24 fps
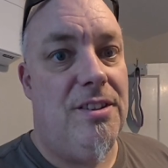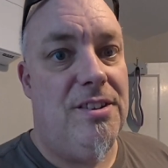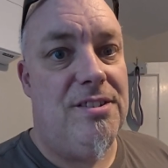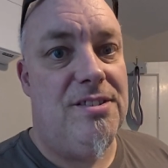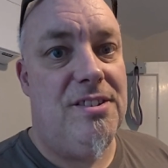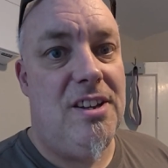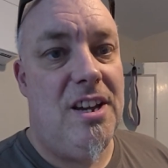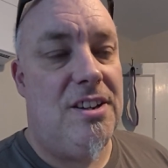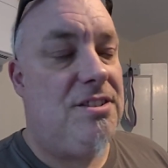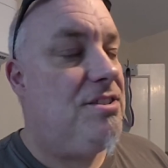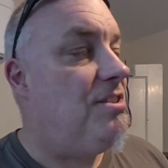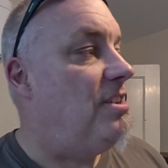this
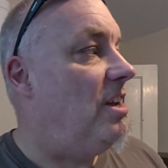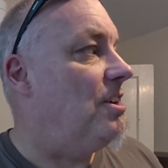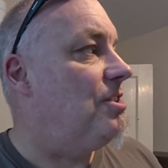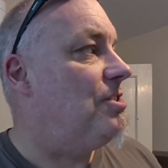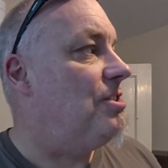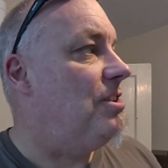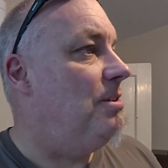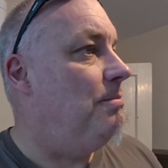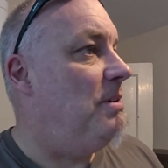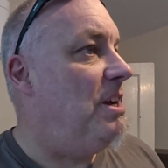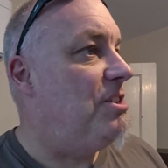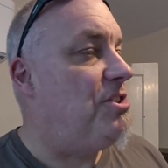next
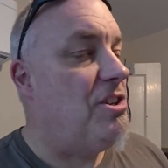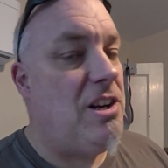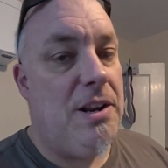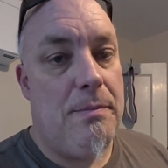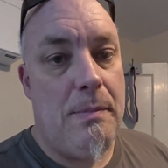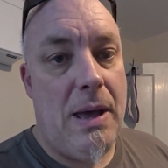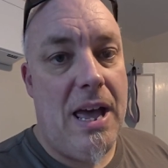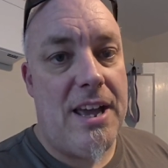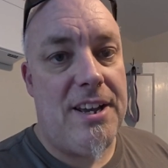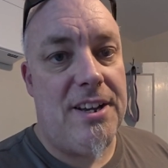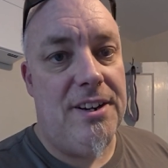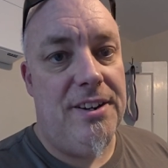section, I'm actually
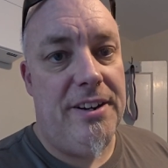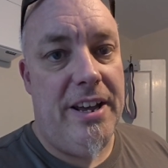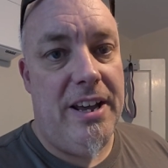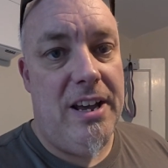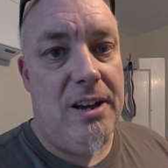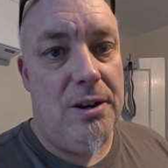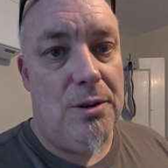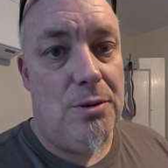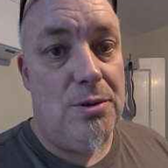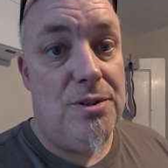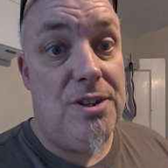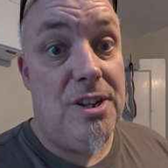back in the
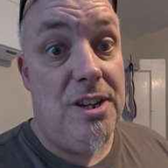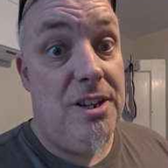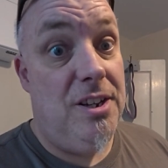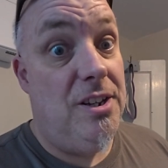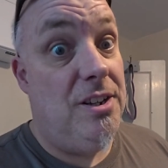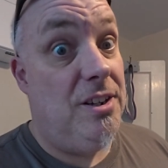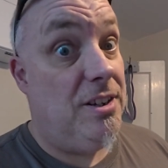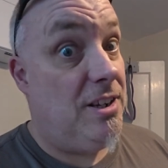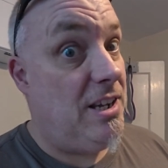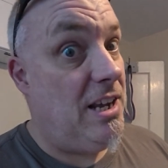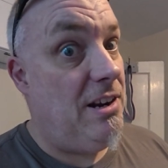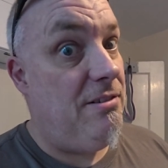house
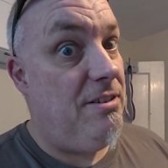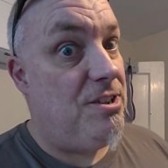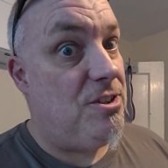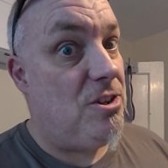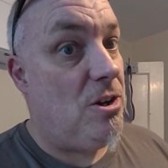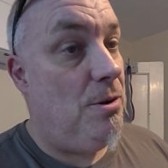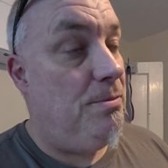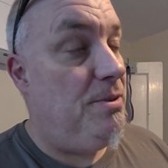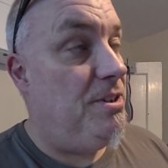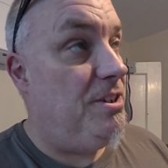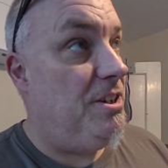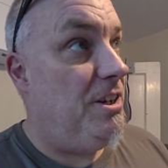in Kerry's
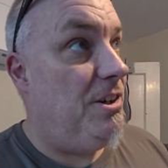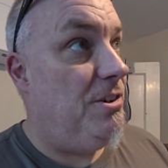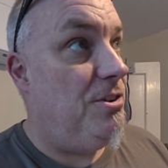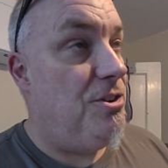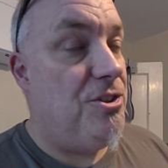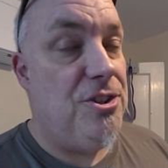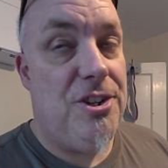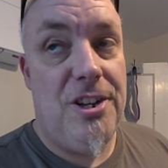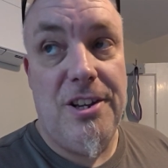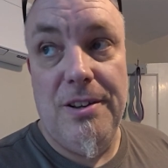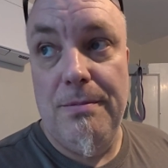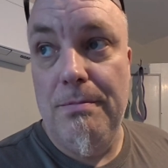commandeered
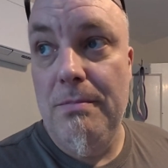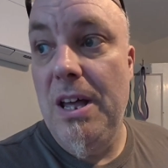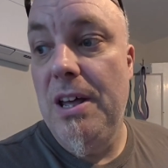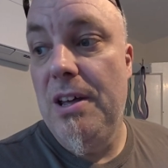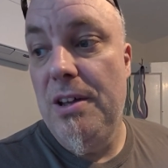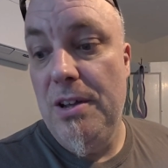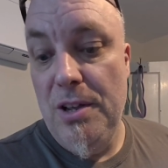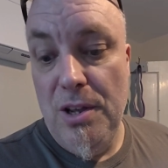gym,